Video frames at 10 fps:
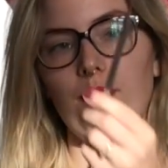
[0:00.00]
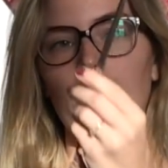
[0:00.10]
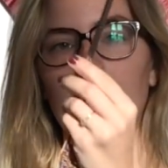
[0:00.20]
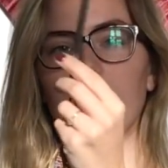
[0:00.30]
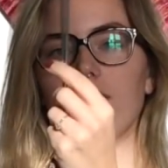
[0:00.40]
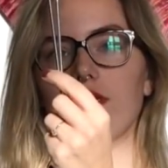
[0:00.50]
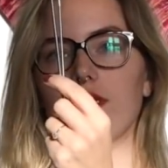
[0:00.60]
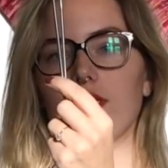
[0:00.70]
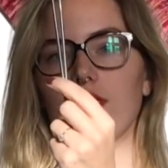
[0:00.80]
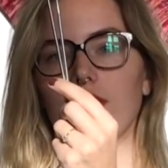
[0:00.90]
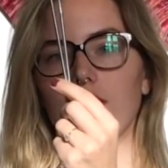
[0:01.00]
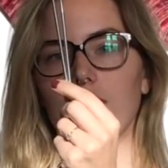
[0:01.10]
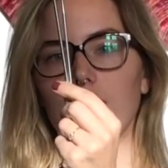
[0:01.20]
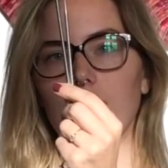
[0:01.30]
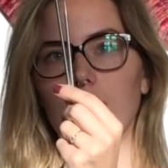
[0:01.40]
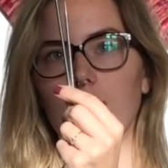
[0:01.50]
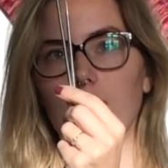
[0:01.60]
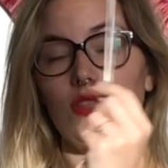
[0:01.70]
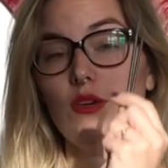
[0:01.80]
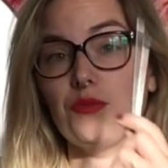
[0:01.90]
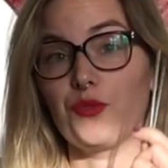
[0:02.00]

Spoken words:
but they're